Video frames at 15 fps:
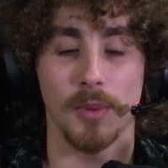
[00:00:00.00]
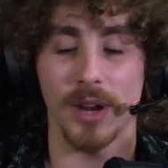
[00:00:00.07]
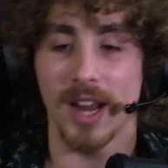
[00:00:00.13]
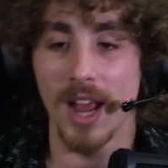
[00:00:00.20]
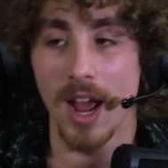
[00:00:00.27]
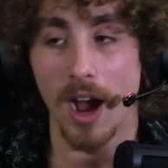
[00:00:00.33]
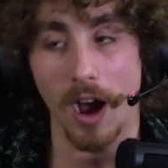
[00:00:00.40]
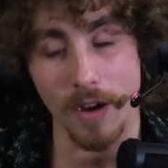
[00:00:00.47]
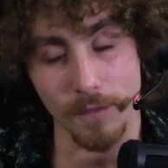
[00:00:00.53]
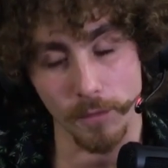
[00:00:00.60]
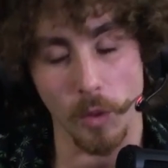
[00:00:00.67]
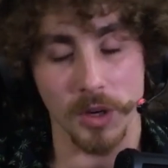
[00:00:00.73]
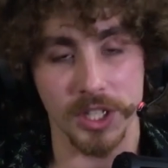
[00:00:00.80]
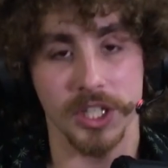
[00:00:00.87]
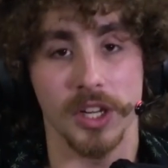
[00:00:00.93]
But
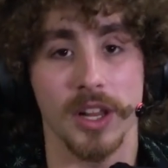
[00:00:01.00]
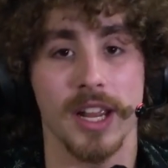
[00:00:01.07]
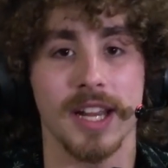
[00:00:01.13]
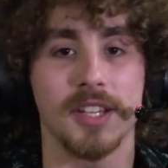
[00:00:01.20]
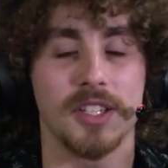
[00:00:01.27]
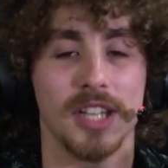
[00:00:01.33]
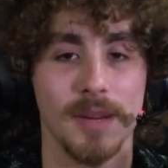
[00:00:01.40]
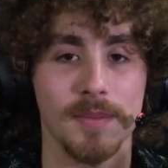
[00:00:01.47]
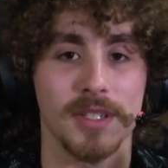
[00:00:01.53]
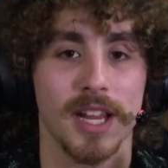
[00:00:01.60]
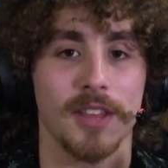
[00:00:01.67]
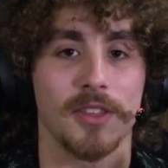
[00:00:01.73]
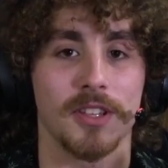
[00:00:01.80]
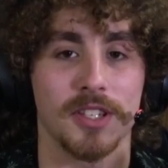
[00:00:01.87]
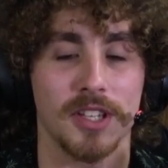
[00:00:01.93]
unfortunately, it seems
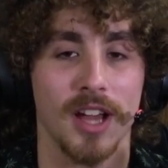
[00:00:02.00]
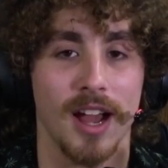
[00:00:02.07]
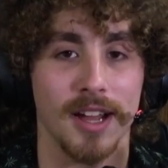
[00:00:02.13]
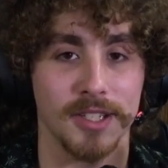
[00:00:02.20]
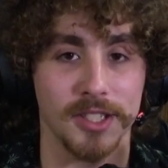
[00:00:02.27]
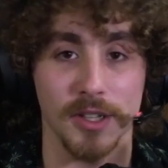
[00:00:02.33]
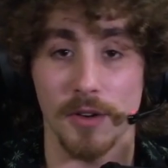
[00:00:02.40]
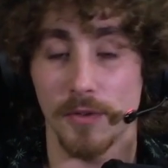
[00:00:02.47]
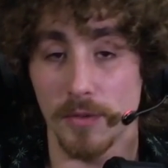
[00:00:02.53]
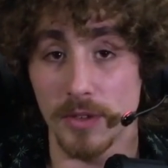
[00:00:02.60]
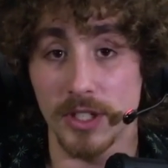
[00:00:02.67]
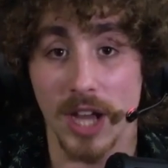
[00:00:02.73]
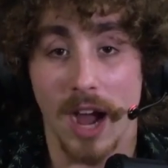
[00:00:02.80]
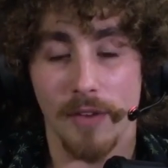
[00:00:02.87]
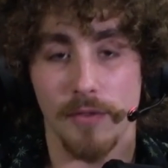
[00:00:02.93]
like this guy, Duff,
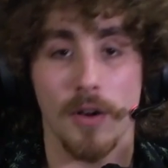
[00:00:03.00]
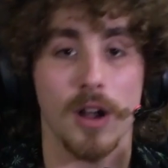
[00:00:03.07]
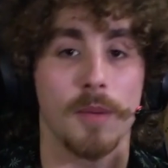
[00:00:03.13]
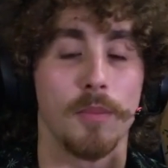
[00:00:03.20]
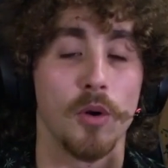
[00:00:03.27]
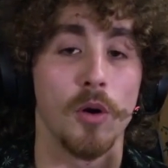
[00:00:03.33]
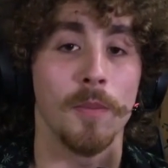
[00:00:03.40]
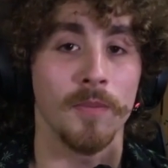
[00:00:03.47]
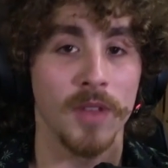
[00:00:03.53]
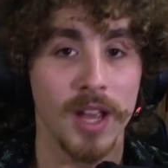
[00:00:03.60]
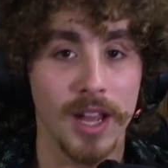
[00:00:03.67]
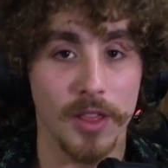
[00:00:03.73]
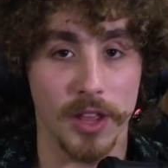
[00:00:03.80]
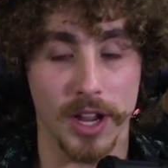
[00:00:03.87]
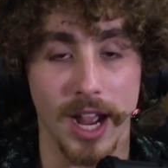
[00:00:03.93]
Da Fuck Boom,
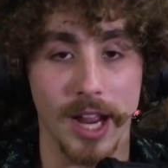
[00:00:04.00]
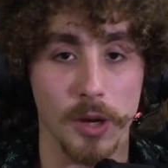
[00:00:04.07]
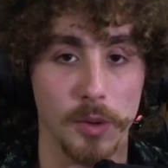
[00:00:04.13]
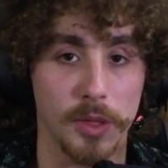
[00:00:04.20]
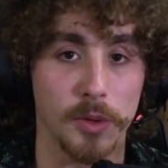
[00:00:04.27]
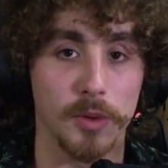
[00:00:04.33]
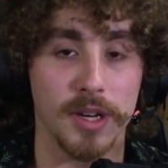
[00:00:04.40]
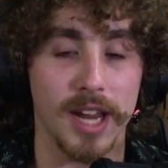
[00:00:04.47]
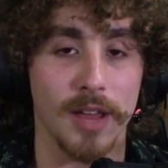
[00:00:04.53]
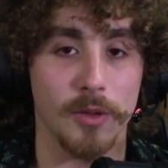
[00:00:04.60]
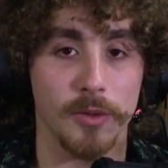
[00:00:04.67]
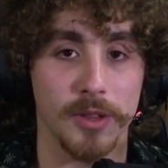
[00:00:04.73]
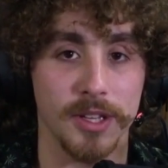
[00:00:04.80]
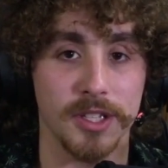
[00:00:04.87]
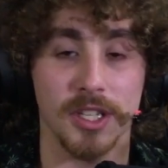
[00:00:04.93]
the guy who threw
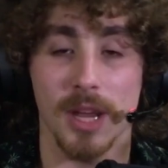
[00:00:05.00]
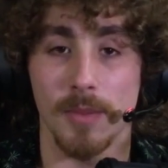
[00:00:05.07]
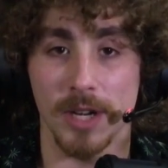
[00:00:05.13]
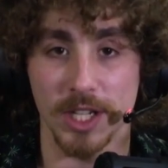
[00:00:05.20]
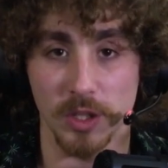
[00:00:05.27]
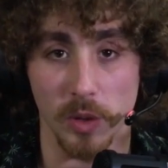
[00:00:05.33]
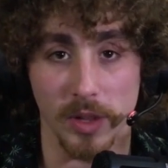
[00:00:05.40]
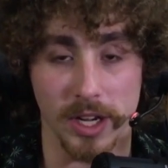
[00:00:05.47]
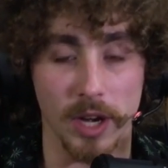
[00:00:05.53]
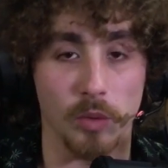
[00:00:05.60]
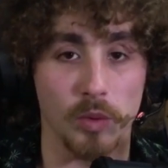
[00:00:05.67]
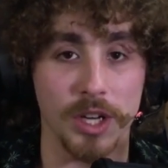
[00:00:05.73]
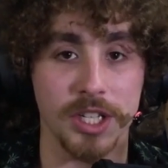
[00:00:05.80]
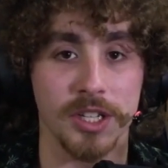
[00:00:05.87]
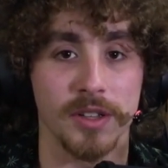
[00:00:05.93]
together the Skibidi Toilet
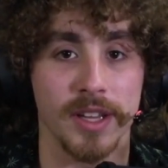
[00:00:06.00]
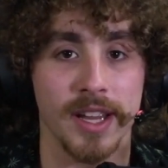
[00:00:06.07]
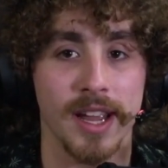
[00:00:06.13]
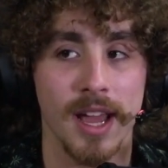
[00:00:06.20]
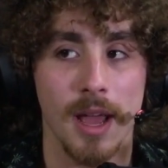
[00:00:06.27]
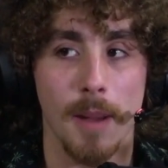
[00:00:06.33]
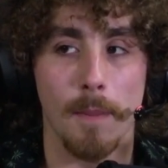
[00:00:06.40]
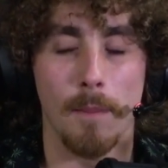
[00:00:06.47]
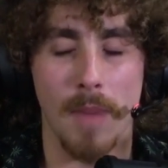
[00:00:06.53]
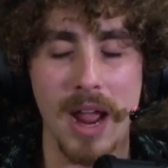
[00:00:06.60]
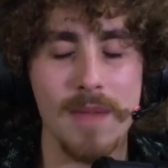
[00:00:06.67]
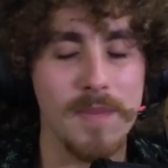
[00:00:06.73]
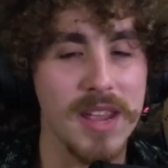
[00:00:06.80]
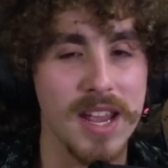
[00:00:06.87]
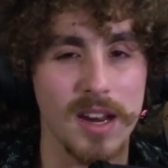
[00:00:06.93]
originally,
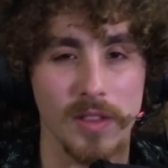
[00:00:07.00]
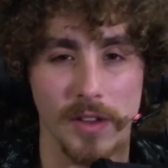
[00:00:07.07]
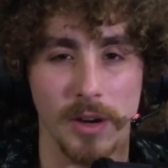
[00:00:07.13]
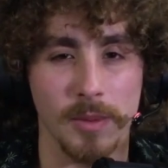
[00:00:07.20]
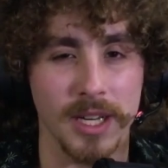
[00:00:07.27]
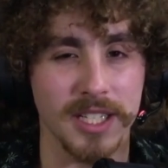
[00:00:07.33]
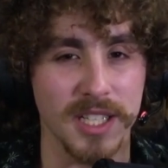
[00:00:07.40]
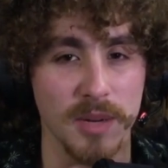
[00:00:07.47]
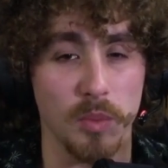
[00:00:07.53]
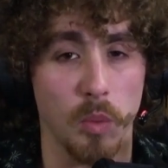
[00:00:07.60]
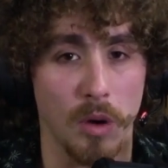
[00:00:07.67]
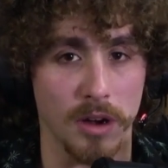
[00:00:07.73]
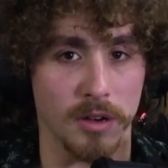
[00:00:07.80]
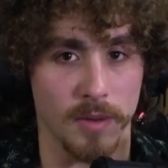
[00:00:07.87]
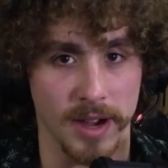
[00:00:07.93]
might be in a little bit of deep
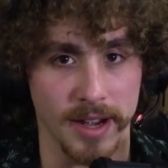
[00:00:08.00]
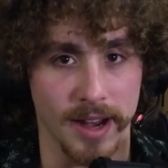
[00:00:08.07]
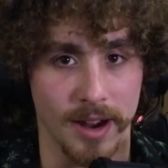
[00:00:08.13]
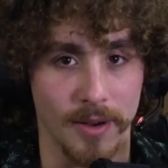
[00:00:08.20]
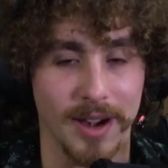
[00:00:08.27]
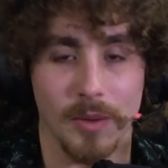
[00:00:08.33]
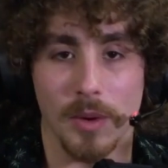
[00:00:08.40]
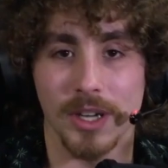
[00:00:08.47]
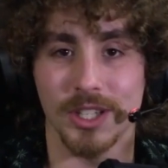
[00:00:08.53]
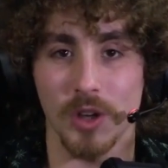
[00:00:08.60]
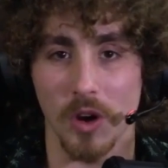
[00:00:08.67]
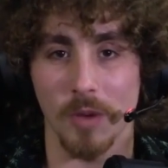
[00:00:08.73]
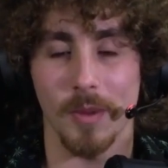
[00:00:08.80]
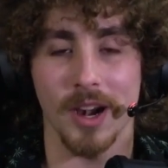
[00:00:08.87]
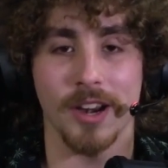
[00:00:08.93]
water right now. And I wanted to
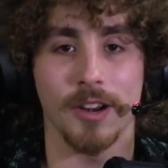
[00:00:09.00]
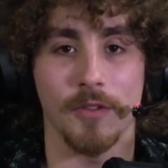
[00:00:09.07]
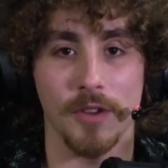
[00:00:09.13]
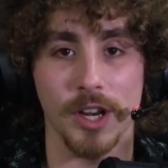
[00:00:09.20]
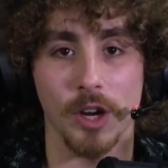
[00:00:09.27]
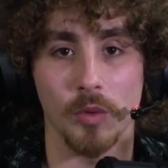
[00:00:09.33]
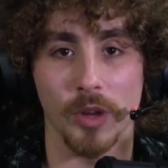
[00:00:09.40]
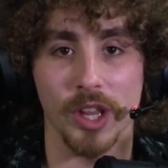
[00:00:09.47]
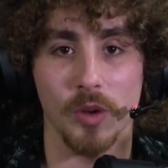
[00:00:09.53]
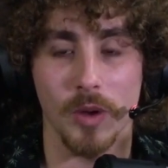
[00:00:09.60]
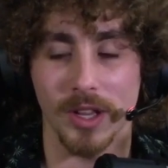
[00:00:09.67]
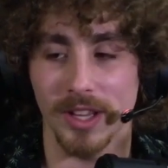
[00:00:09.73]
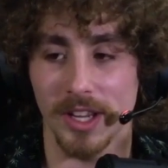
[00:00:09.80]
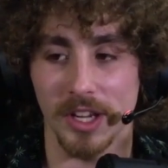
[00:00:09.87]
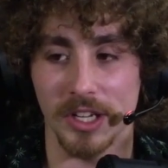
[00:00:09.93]
talk about it in a video really
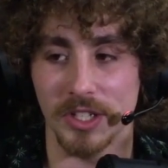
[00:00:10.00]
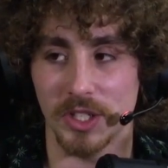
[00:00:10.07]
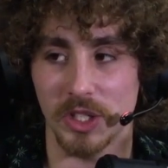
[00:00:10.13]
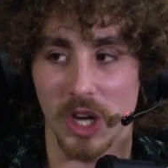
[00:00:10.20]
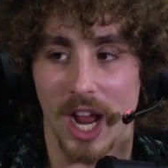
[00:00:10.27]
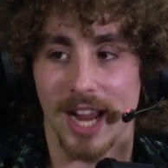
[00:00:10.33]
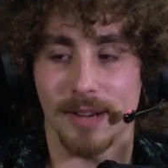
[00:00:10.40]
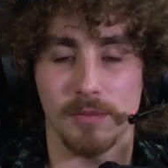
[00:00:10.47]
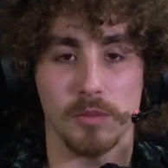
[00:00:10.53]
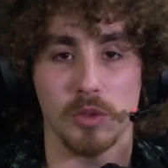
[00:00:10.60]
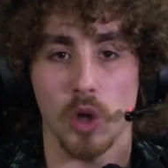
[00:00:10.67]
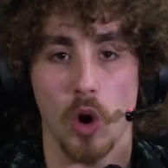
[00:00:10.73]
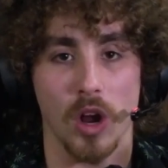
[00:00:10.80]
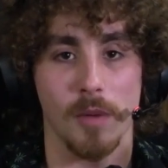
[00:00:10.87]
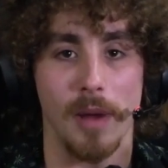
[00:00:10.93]
quickly because I
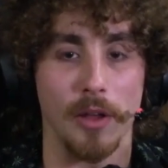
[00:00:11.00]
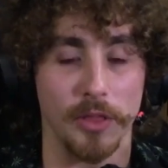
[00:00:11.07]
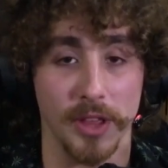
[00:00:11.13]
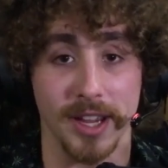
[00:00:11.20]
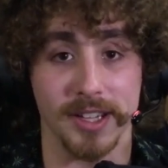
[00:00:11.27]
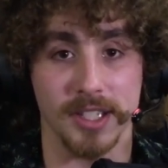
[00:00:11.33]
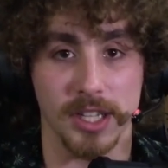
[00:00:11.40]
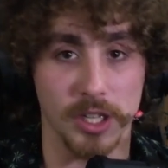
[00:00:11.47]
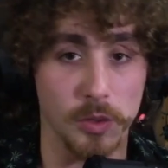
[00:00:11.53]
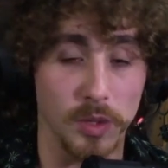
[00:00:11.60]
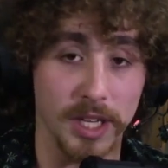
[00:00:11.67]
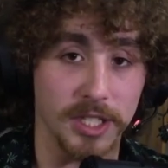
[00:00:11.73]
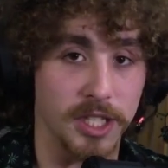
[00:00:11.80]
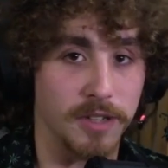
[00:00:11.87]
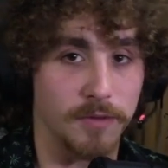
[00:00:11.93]
talk about things and you
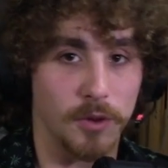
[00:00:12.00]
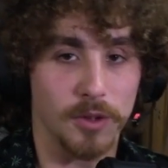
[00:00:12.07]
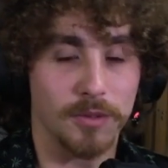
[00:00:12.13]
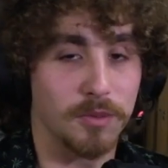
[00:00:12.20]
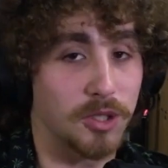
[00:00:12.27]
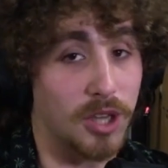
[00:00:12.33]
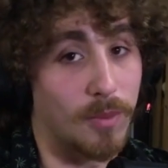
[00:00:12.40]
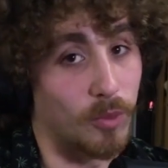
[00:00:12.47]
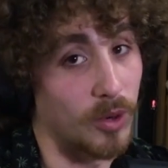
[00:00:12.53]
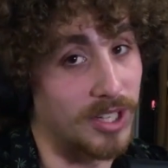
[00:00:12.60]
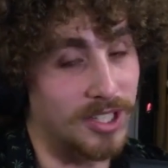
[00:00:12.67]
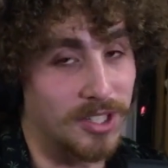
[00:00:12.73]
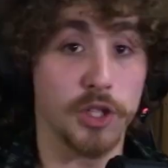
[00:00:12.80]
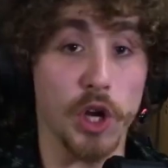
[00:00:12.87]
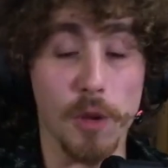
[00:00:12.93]
listen for some
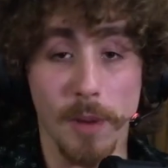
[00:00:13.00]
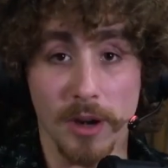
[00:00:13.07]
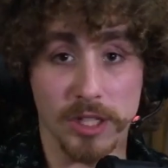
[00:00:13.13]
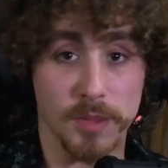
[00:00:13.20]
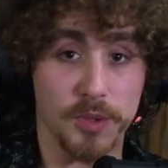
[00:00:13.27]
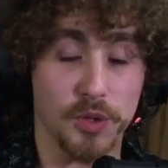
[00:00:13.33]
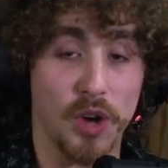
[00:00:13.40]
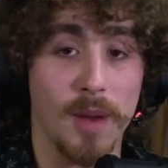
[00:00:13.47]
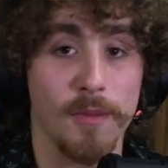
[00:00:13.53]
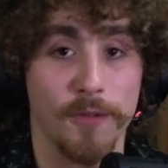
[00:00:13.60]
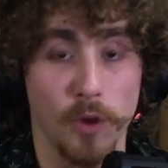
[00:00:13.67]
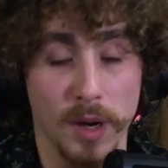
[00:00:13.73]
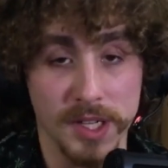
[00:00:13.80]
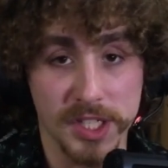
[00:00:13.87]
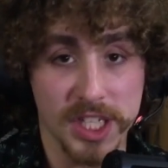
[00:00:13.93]
reason. So you better subscribe
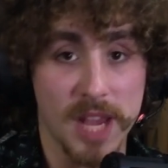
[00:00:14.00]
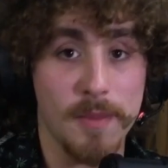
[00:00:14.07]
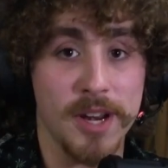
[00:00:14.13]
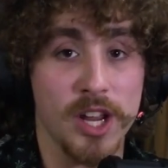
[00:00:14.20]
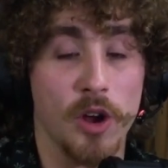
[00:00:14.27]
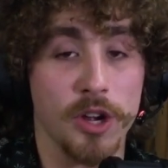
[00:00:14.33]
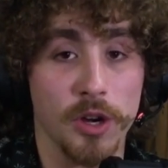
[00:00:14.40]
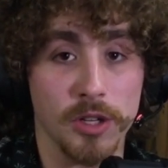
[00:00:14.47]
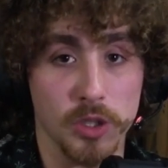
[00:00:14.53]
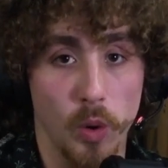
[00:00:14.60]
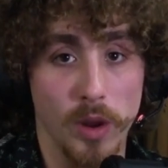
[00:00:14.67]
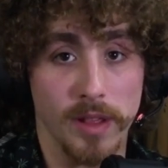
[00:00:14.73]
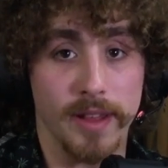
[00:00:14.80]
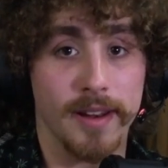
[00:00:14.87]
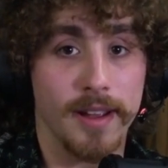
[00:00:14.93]
before I Skibidi on your
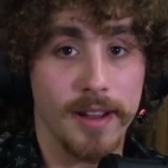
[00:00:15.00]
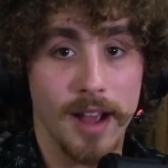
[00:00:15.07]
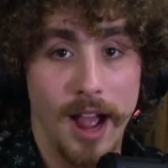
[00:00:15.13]
toilet.